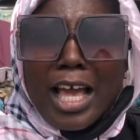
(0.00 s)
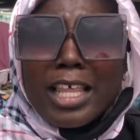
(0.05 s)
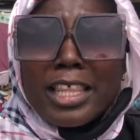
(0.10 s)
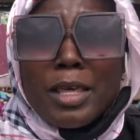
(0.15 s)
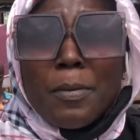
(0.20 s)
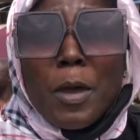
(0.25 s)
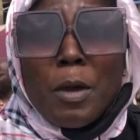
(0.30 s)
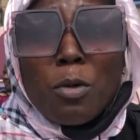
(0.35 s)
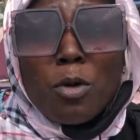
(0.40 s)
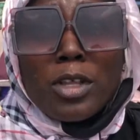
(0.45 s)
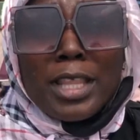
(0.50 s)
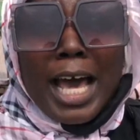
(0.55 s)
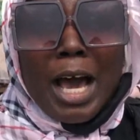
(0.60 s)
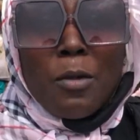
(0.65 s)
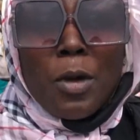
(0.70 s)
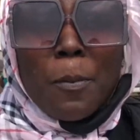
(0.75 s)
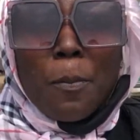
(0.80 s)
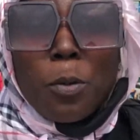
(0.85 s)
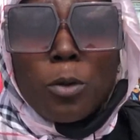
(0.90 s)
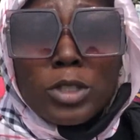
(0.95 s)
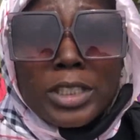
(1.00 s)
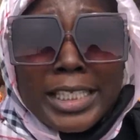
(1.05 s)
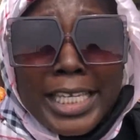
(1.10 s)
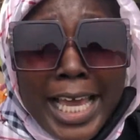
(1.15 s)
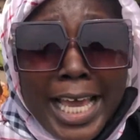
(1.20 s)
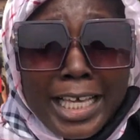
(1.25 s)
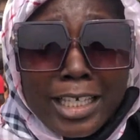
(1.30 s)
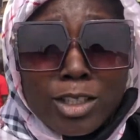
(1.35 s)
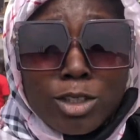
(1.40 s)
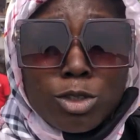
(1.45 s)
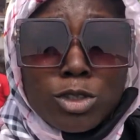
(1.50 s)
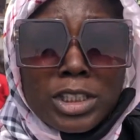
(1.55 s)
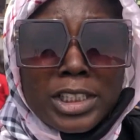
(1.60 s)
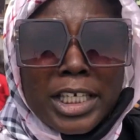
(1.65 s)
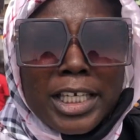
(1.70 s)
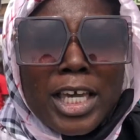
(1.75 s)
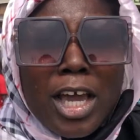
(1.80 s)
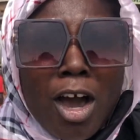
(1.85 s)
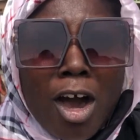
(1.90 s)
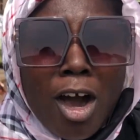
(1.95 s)
The people that we put there to
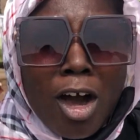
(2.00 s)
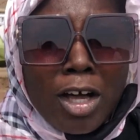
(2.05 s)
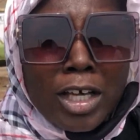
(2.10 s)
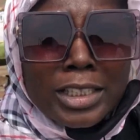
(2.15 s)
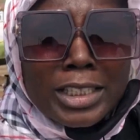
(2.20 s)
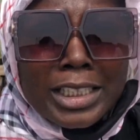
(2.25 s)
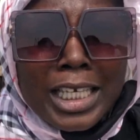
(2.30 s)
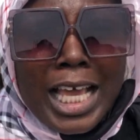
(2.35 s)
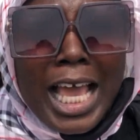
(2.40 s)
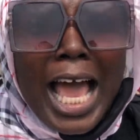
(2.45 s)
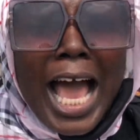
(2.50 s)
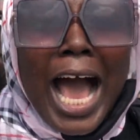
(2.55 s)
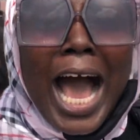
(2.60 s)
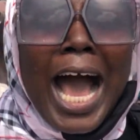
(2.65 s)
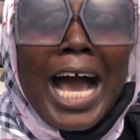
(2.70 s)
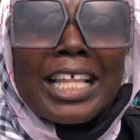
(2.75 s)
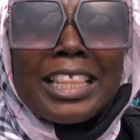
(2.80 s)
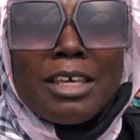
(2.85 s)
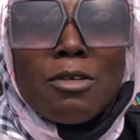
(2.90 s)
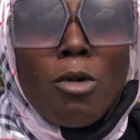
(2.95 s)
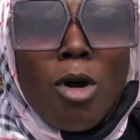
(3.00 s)
secure us are the